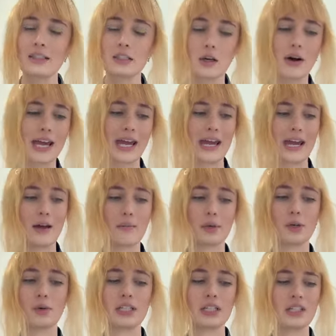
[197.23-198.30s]
So I am
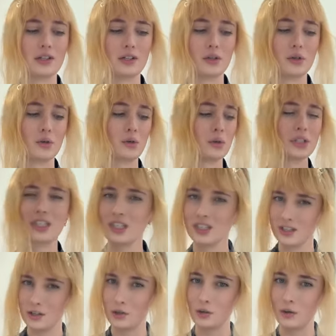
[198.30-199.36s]
going to do
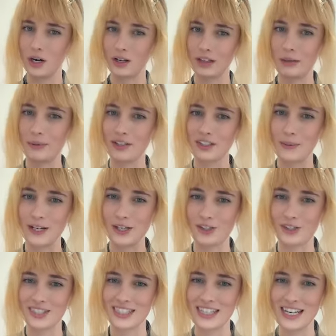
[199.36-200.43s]
two early bird
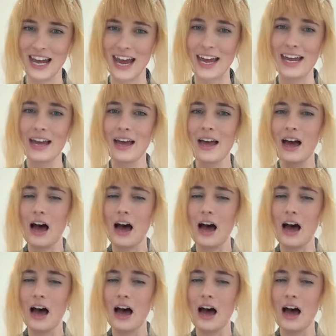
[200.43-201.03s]
specials today.